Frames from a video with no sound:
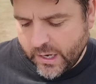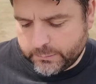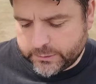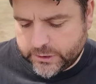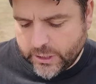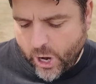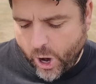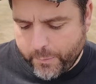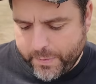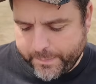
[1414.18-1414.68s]
I'm
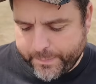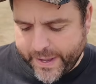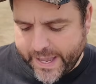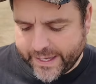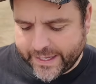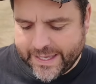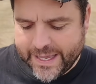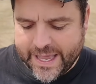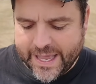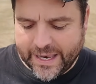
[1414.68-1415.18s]
sure I'll be
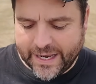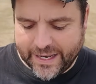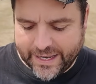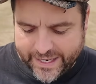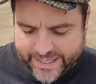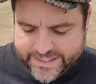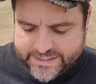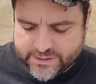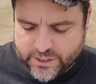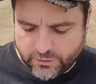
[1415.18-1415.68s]
back
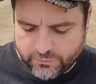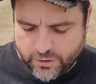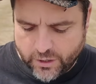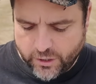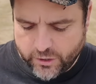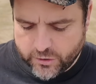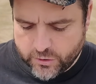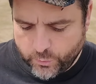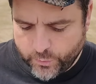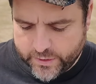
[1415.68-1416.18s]
later
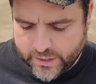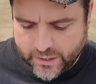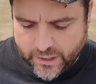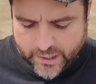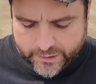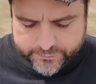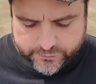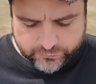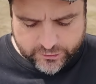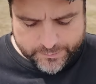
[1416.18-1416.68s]
on with a
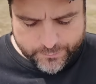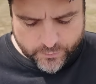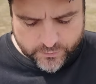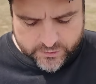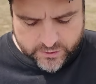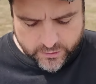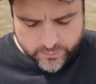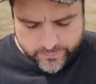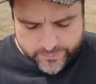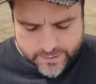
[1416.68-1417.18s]
live stream or
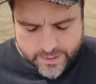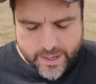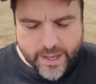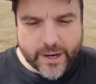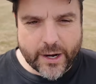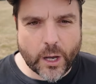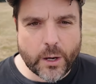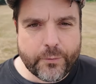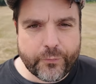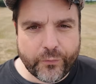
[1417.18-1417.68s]
two,
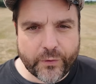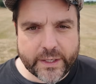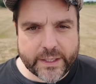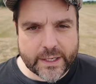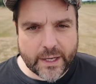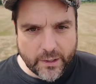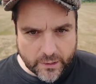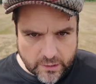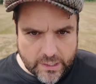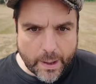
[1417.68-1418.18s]
and
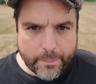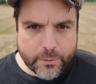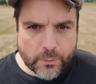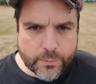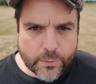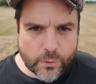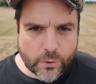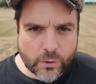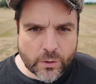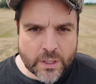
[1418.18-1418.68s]
hopefully a couple
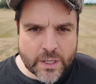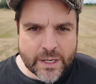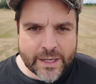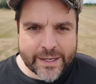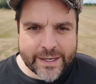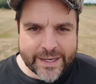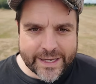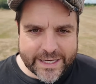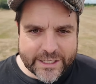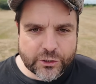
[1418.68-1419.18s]
more
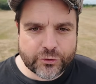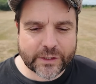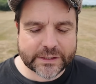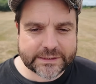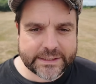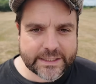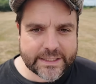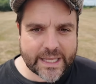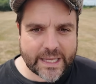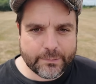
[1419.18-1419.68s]

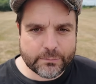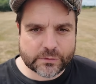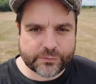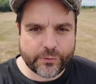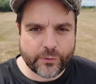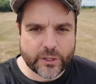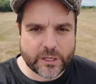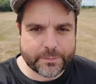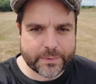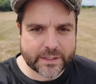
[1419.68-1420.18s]
interesting names
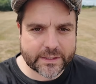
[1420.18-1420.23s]
for you.